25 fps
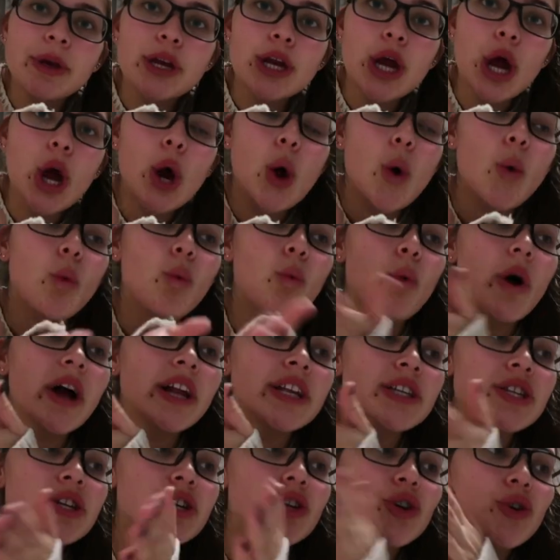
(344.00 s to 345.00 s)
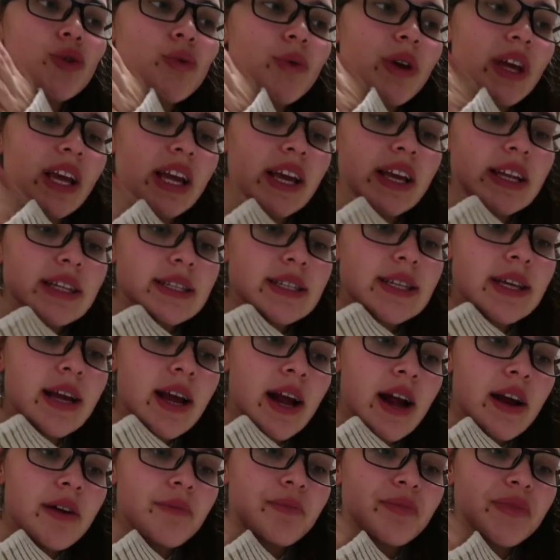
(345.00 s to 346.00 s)
me know what do you eat
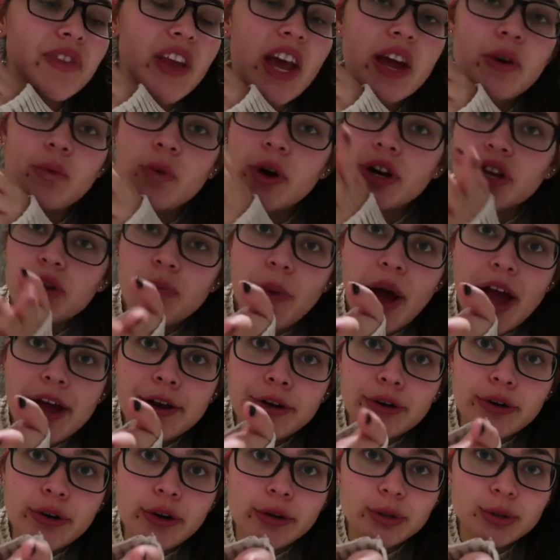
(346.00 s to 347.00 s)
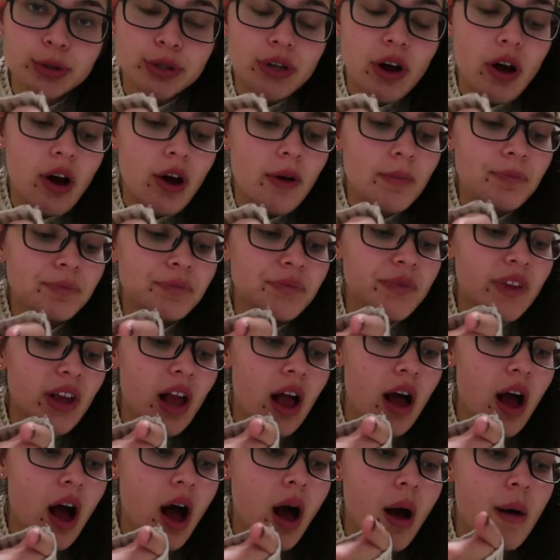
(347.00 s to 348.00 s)
and what do you buy in your grocery haul.
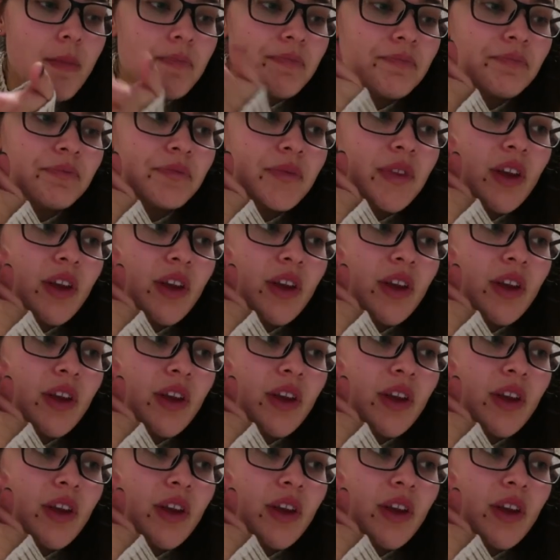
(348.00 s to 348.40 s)
Um,